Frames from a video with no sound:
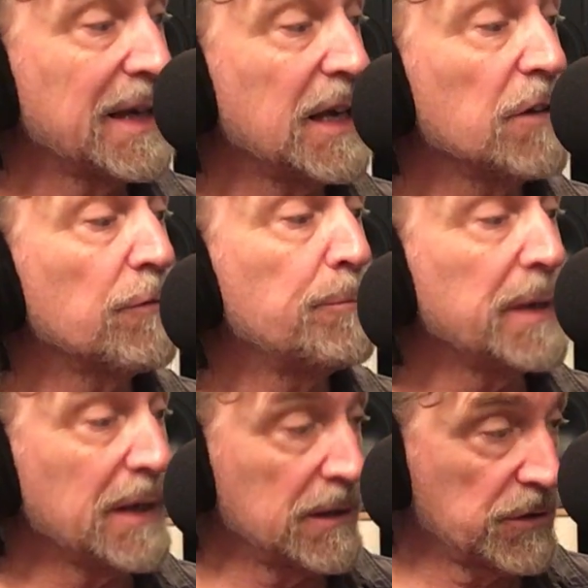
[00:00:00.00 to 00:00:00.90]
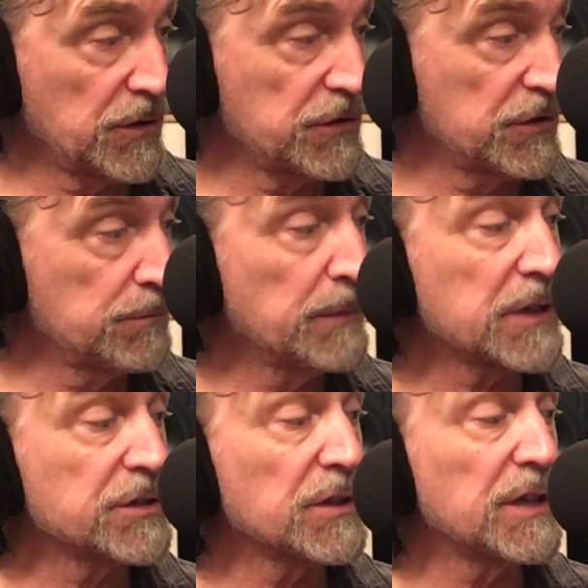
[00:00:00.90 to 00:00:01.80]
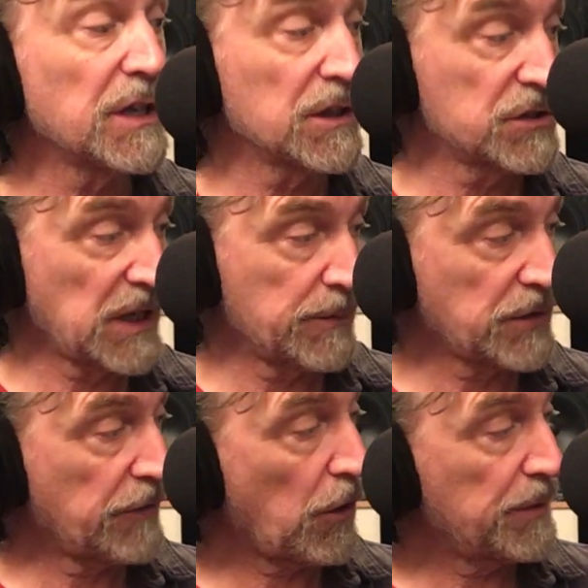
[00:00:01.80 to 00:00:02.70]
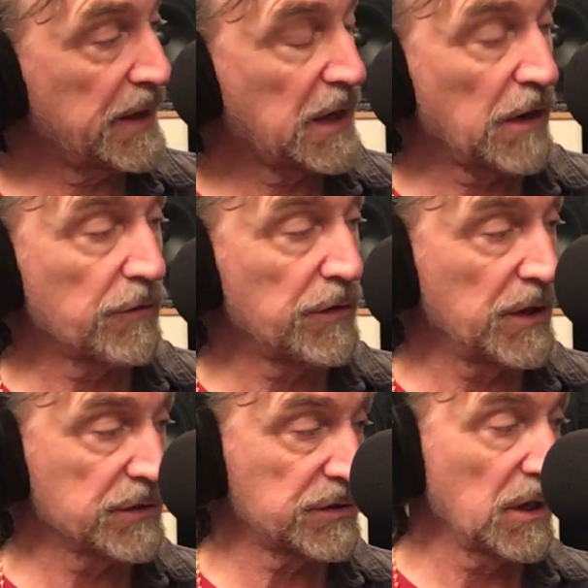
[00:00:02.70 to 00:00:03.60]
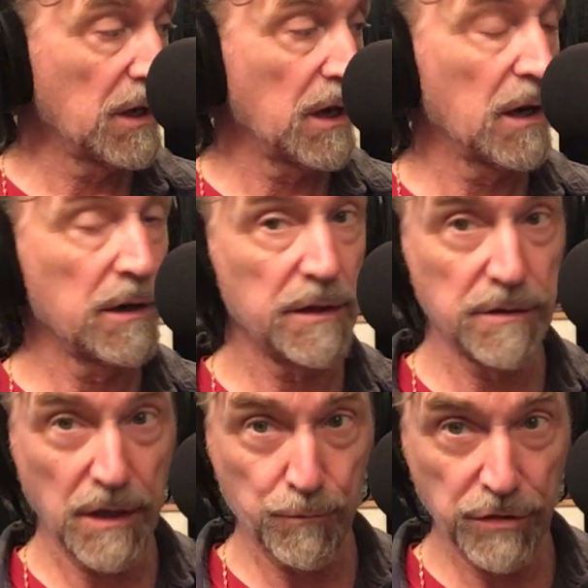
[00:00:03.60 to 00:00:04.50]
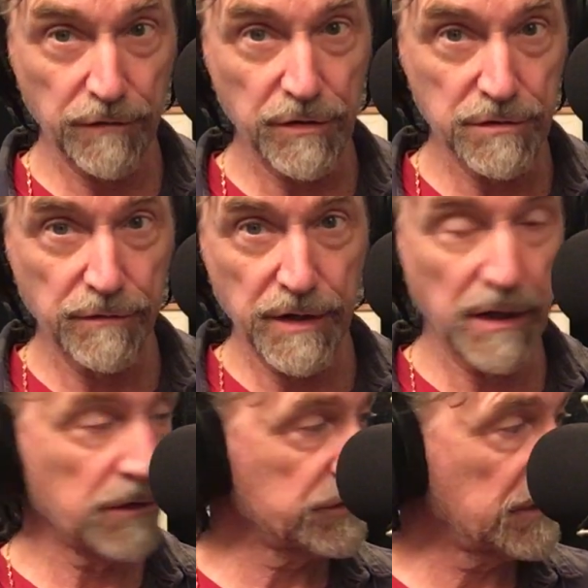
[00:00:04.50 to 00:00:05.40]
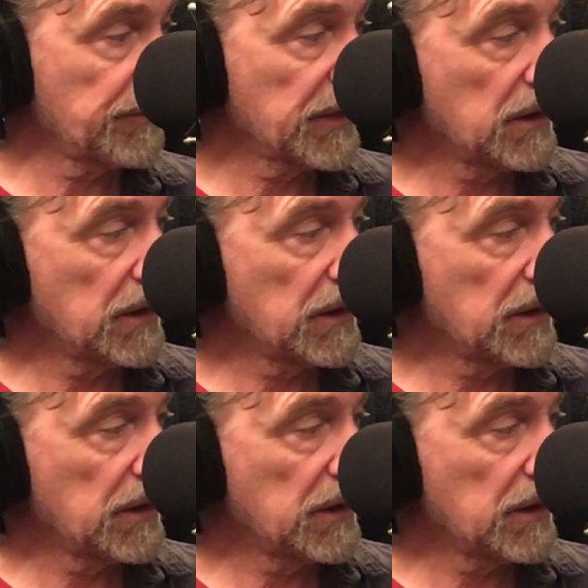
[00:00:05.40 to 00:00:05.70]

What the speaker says: key of B. So this is Mixolydian shape. So I've already covered this in previous videos.